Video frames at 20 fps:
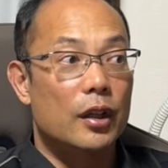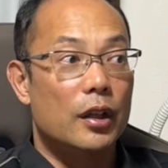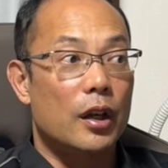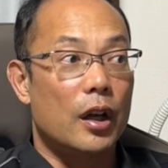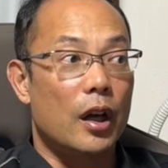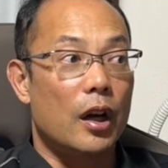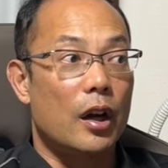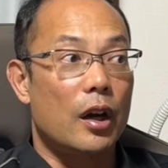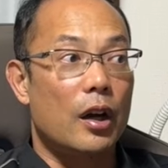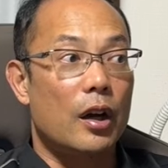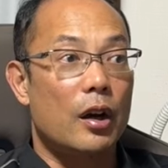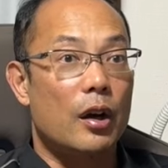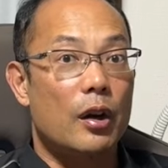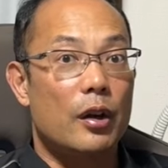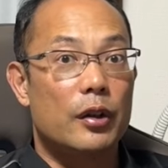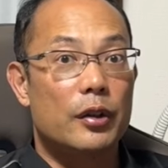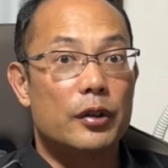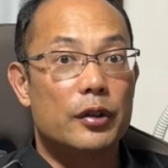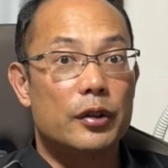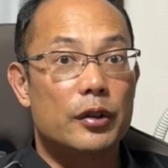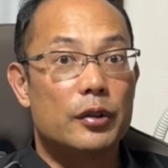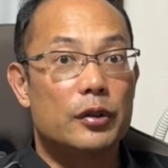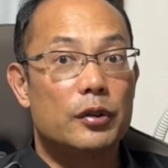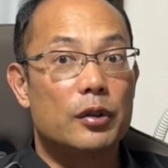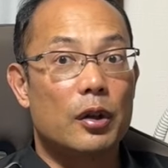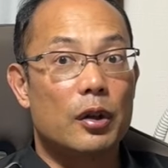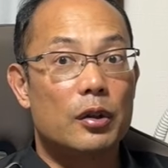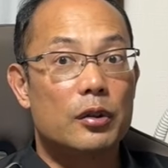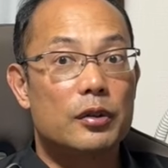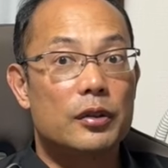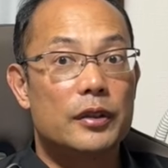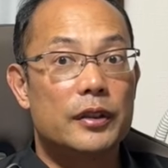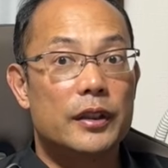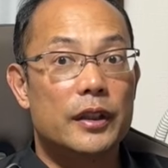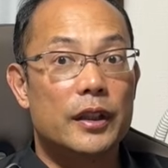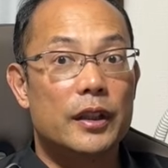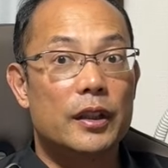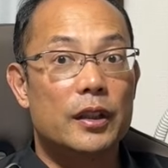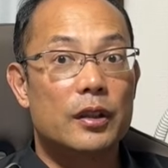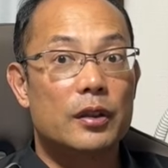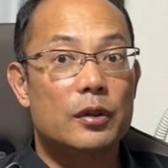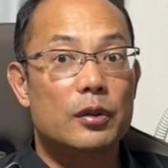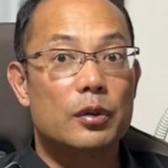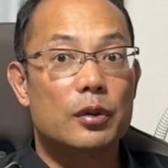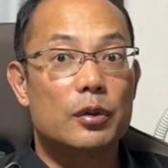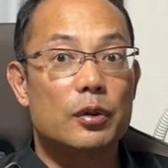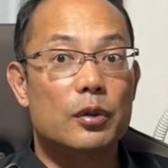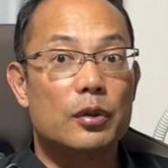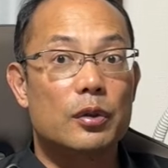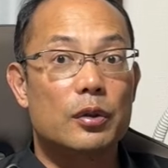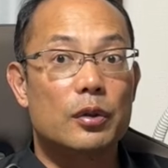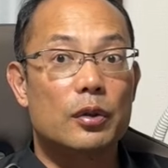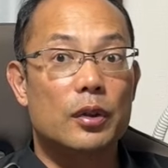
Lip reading: you don't need to